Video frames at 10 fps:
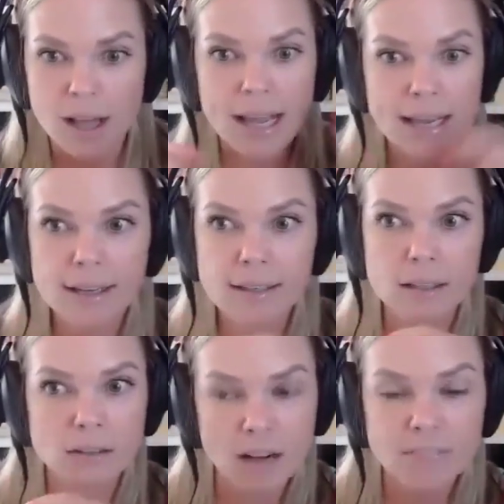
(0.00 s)
and
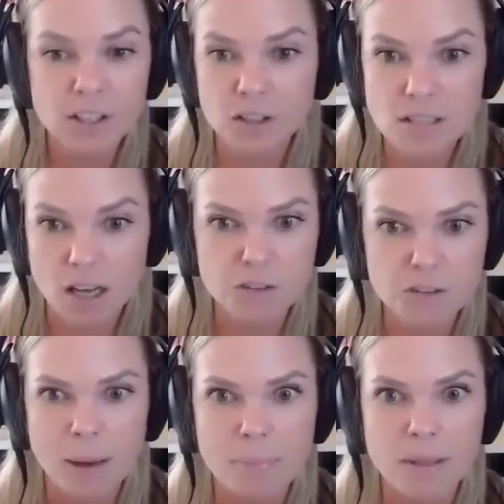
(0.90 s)
loving yourself you
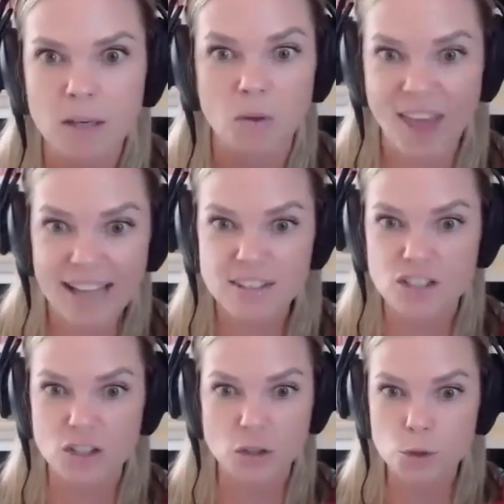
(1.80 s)
might be like well that's
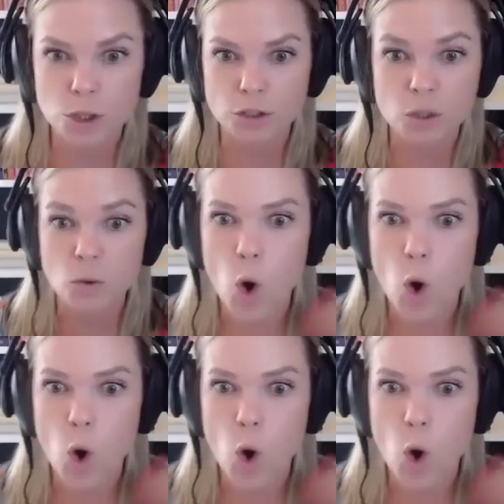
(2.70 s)
delusional too